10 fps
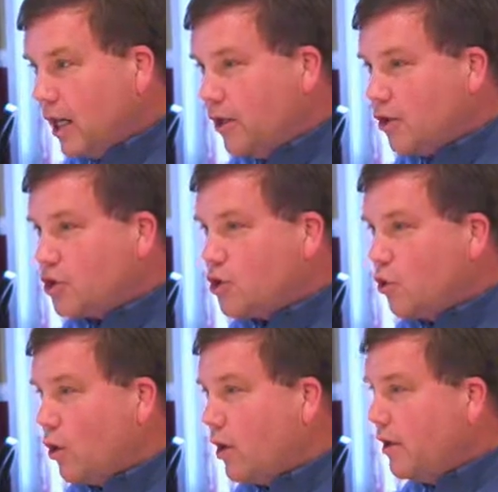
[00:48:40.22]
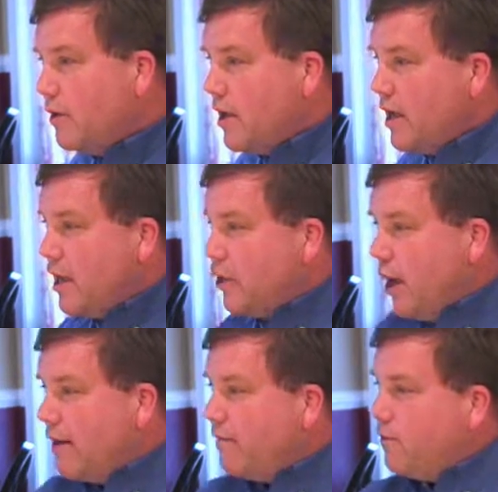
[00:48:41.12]
Unger Store,
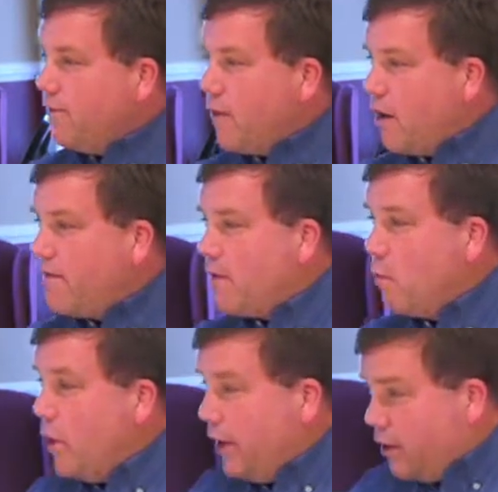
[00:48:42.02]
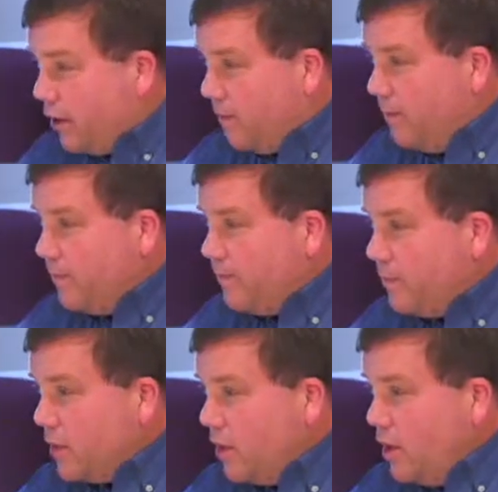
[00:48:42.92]
not far from Whitacre,
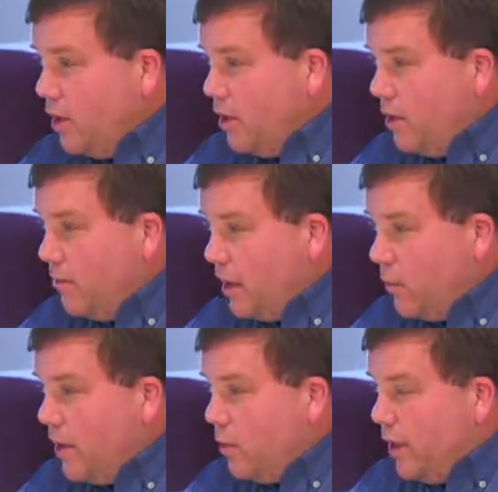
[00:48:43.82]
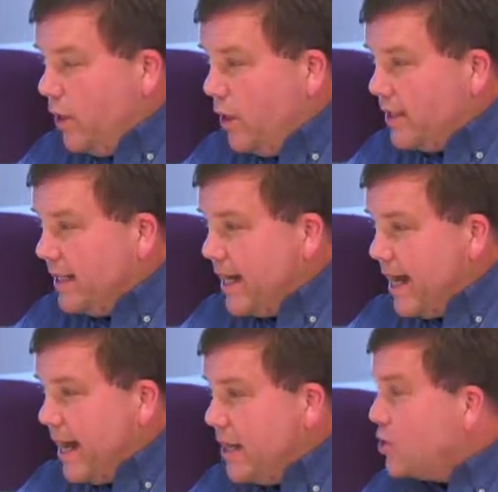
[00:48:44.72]
but we would know it
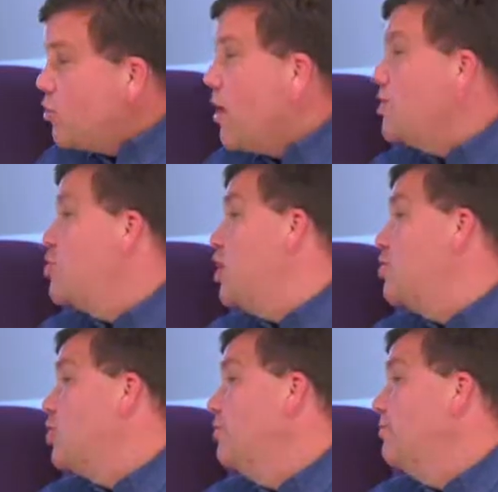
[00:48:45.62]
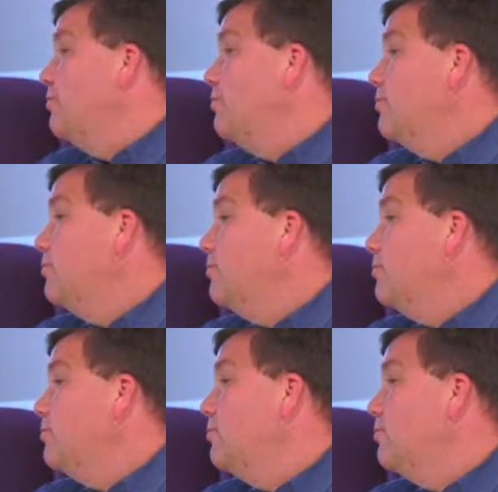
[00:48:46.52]
today as Cross Junction?
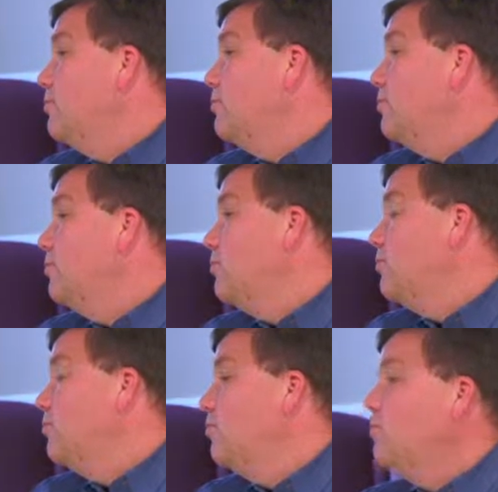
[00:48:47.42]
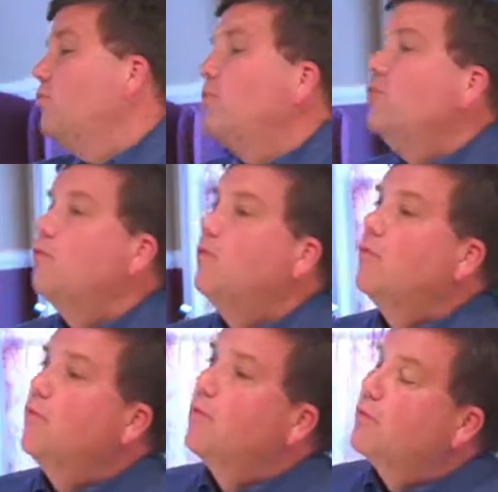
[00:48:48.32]
Yeah, our
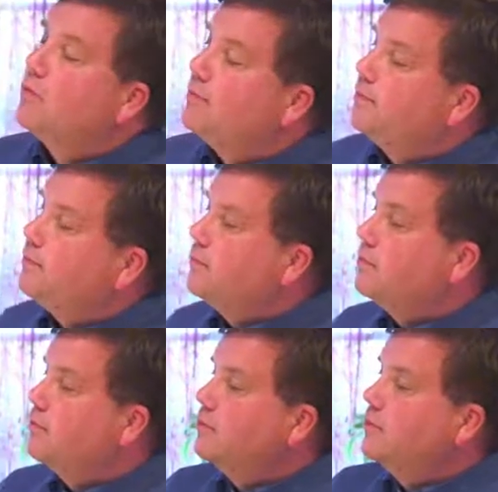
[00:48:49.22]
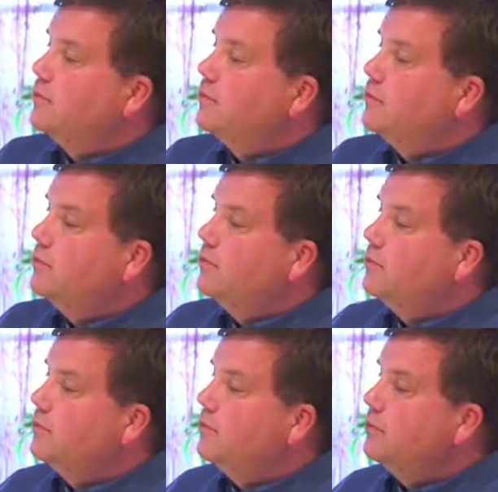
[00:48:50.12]
address was Unger, West
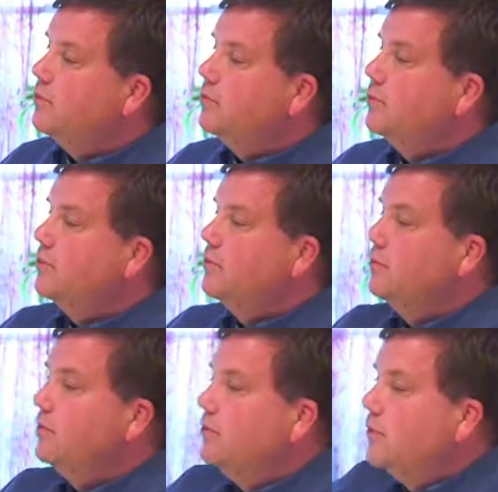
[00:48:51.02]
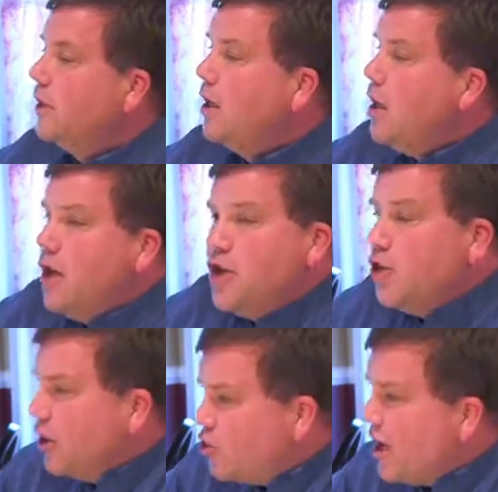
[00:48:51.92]
Virginia, but we actually lived in Virginia.
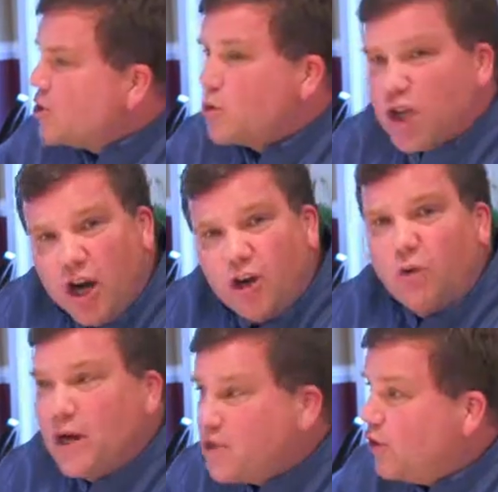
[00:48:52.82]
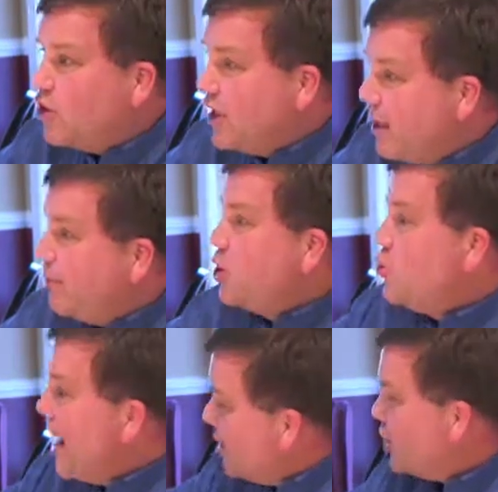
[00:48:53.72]
Your address was Unger, West Virginia,
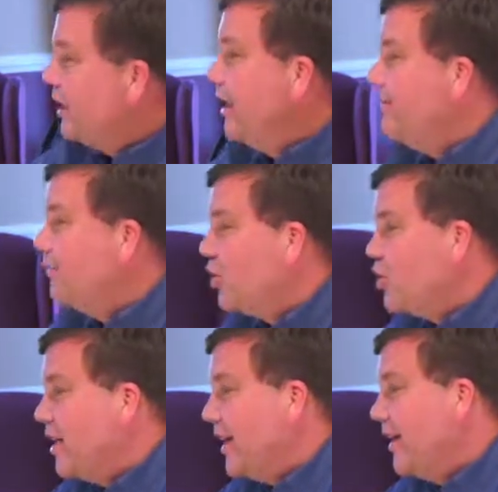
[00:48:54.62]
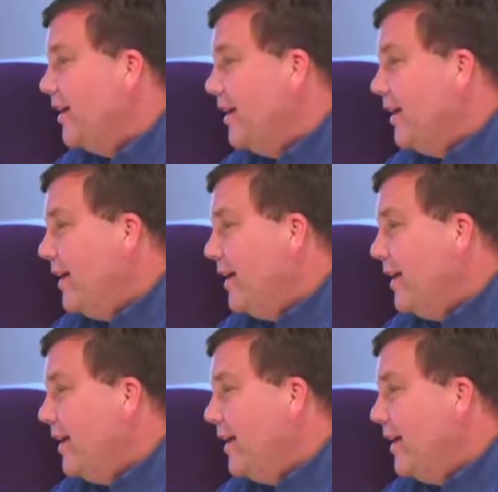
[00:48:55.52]
but you actually lived in Virginia.